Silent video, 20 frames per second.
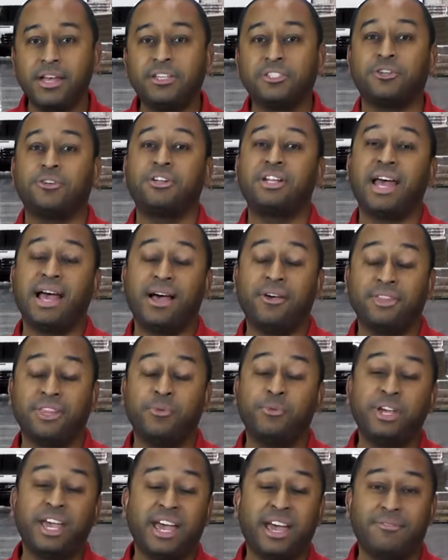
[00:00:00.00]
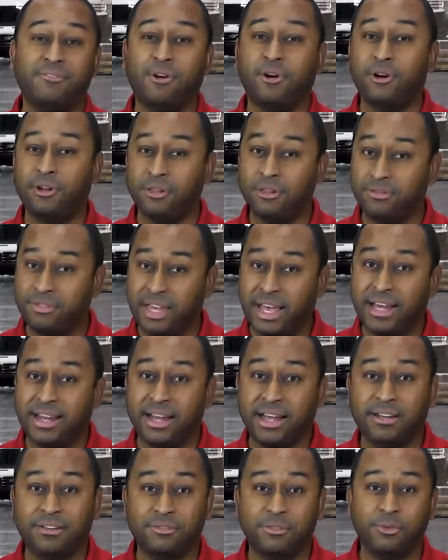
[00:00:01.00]
So now that we have all of
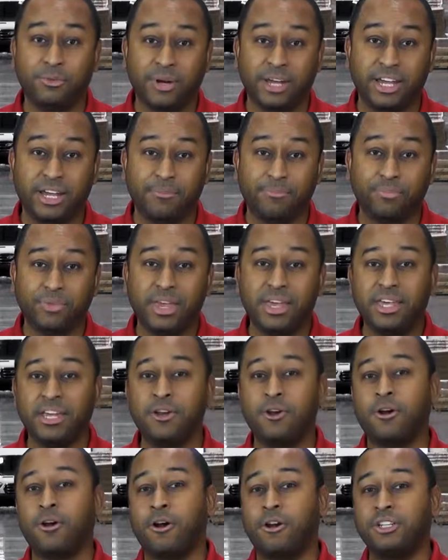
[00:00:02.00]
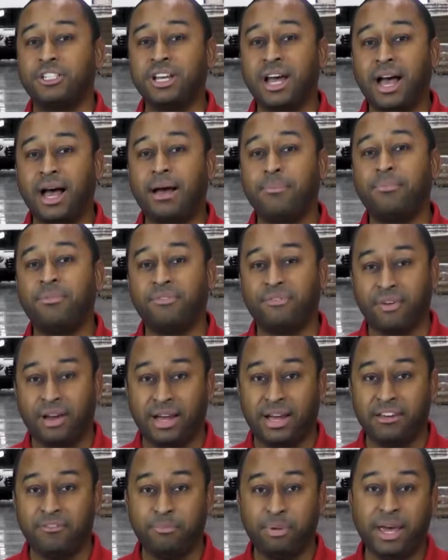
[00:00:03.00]
that out of the way, here are our top
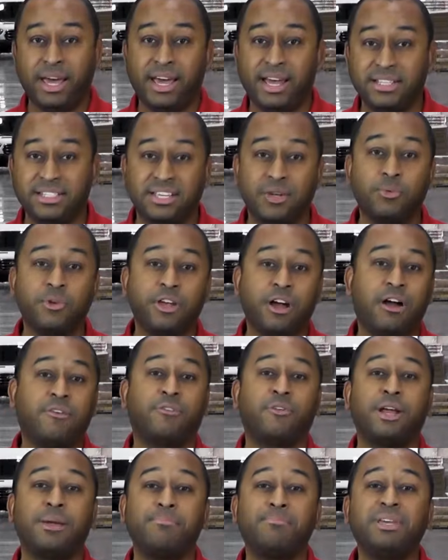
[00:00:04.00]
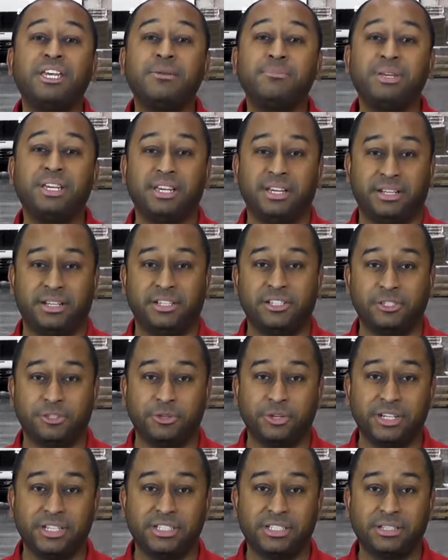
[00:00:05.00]
5 pads that we offer at BB
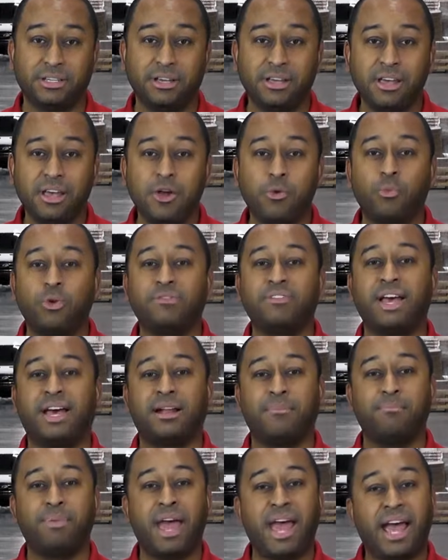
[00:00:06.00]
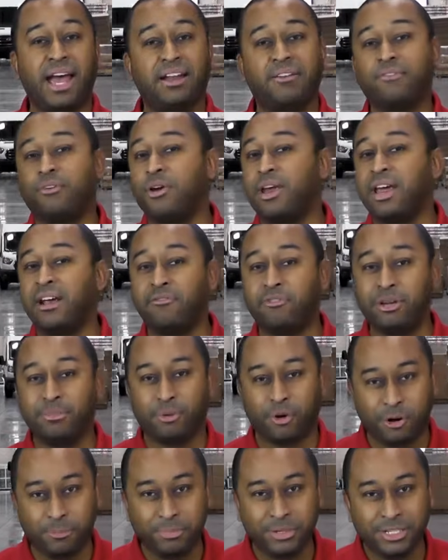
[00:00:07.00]
Industries. We've got a pad for every
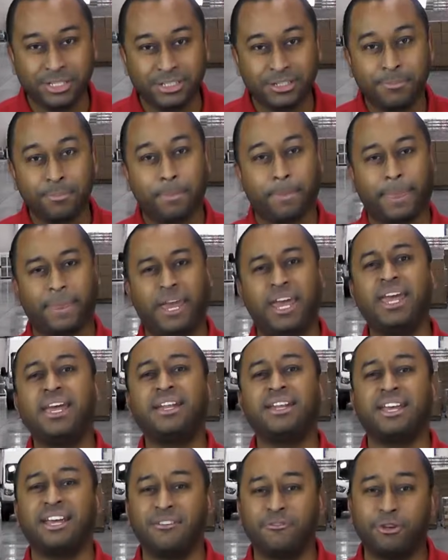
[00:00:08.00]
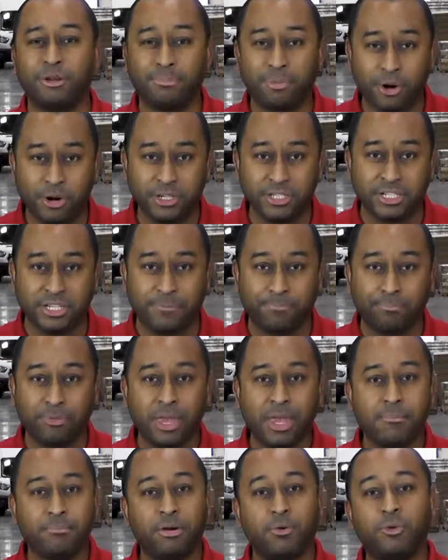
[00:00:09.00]
purpose and every person,
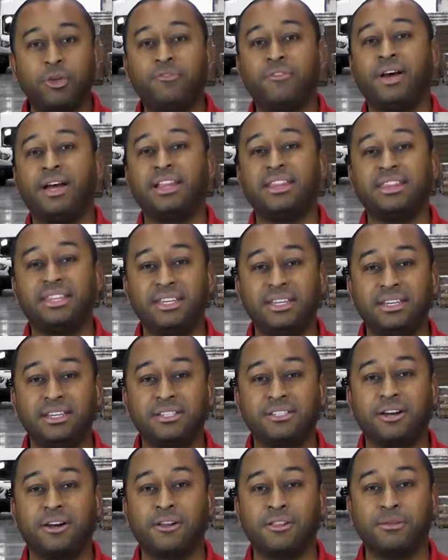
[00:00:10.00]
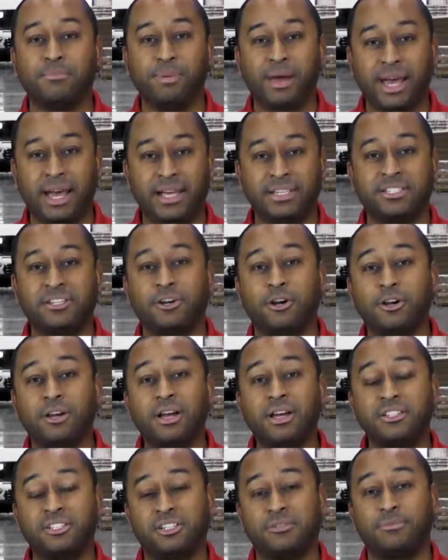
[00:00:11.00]
but we find these are the pads that our
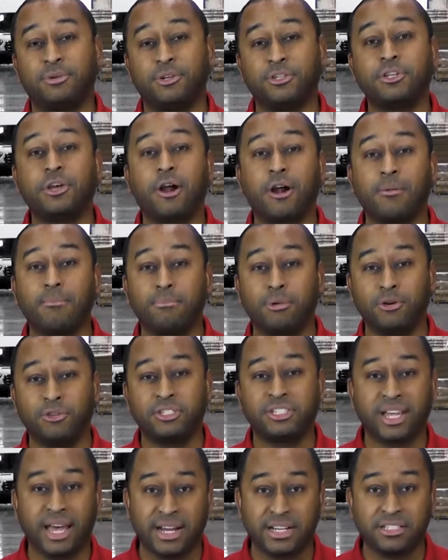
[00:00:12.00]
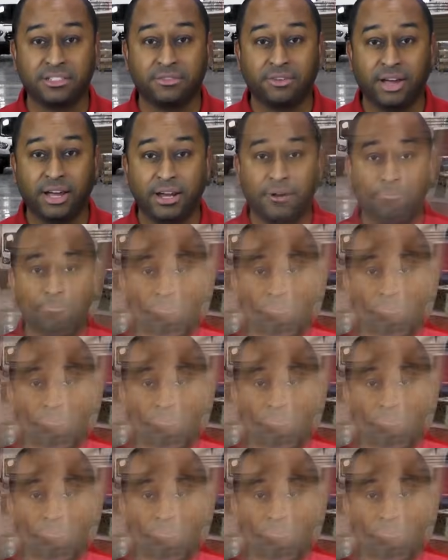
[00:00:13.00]
customers are most satisfied.